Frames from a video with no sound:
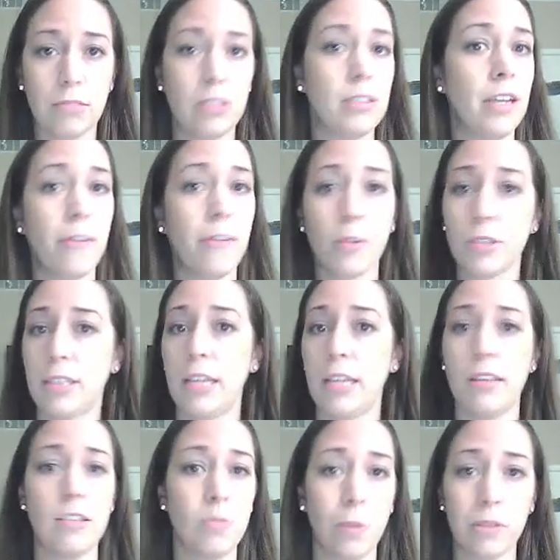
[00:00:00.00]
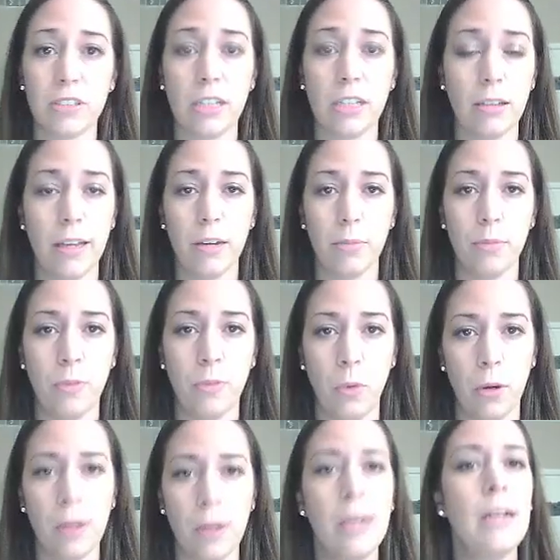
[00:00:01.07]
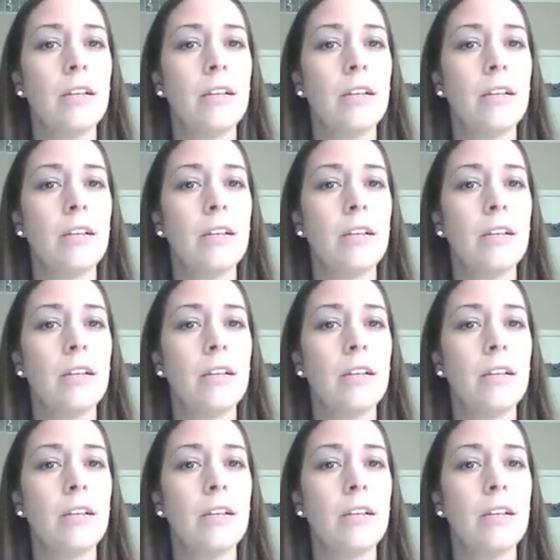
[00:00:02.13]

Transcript: You never said these words out loud before.